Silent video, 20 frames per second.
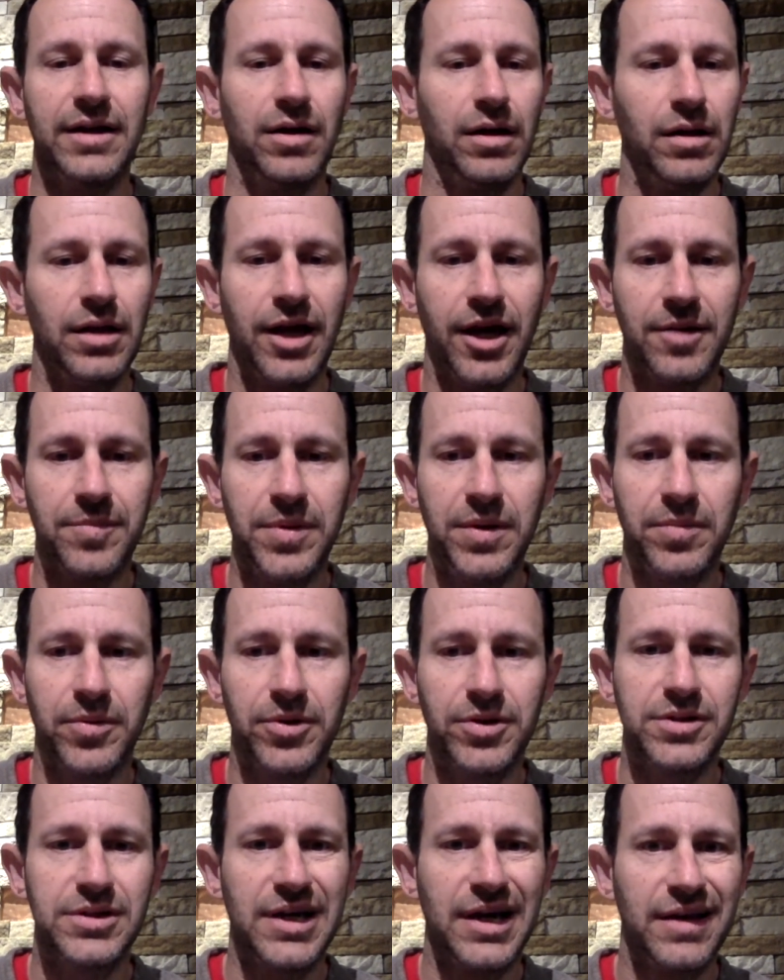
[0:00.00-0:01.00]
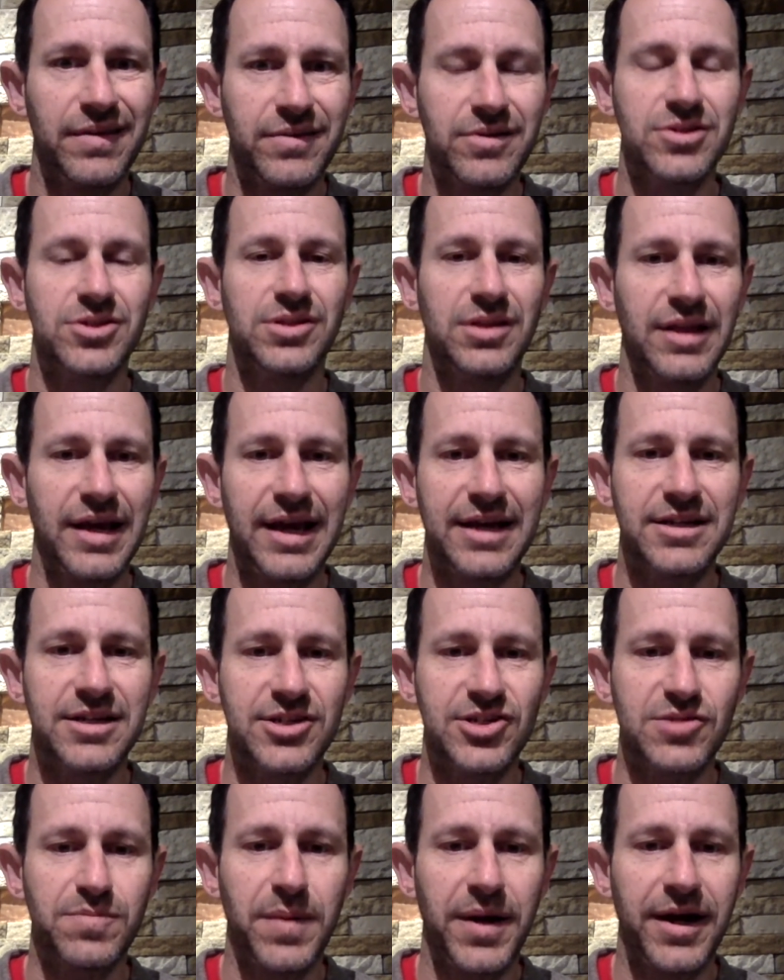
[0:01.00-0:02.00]
A lot of people are dead, there's land to
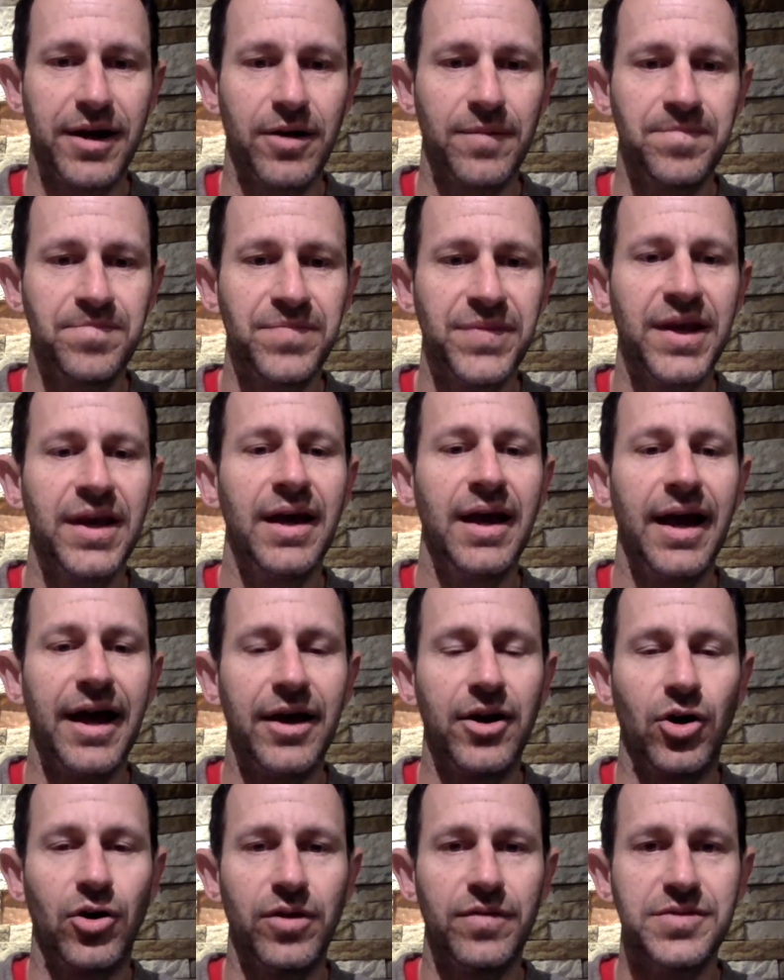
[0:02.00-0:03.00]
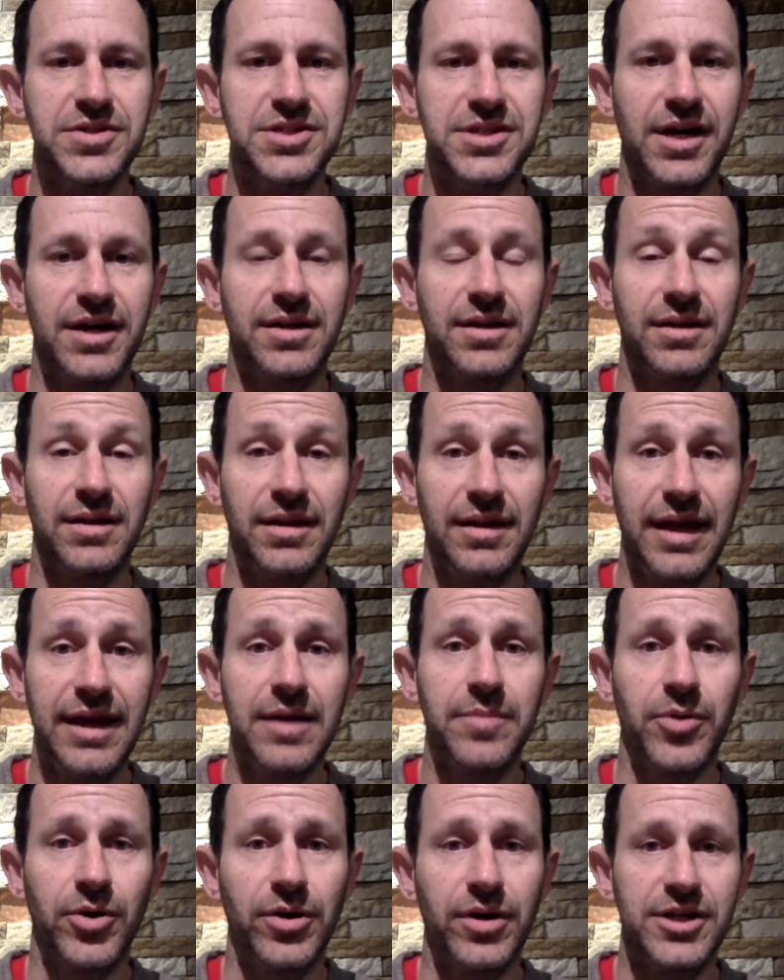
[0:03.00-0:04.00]
spare, and all of a sudden,
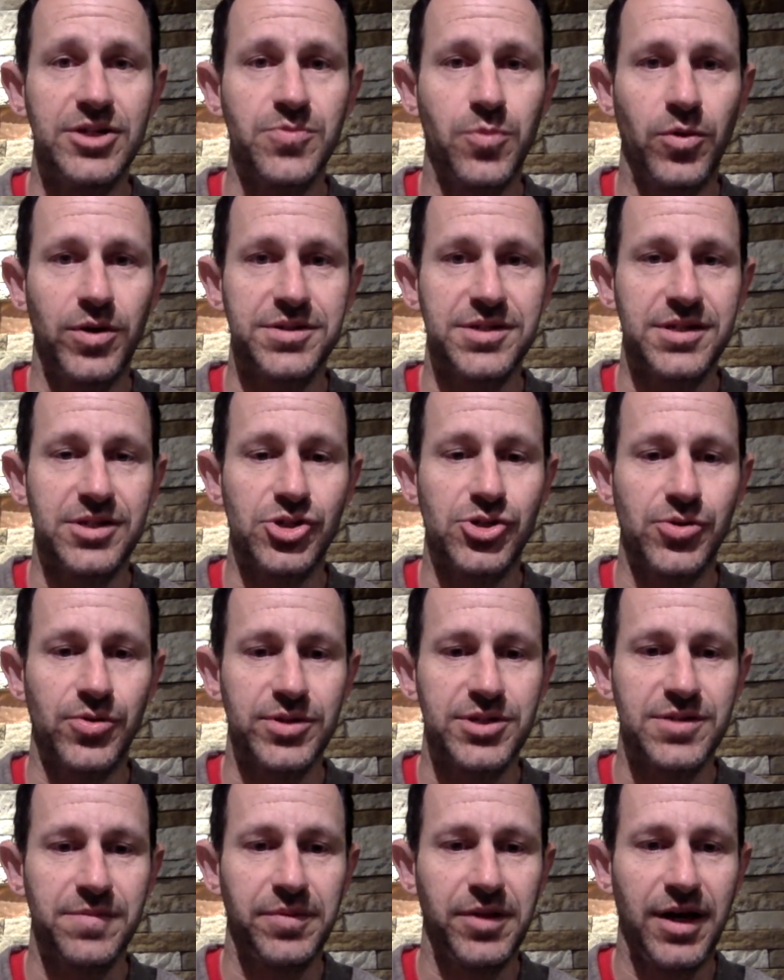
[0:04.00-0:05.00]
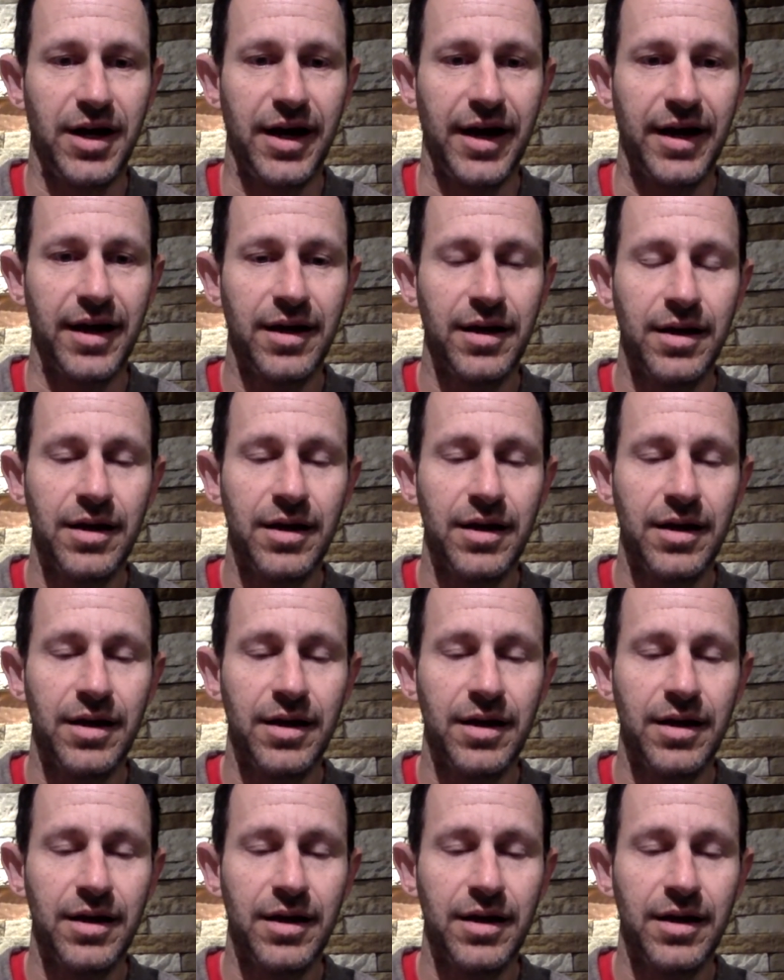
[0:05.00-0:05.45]
labor is what's in short supply.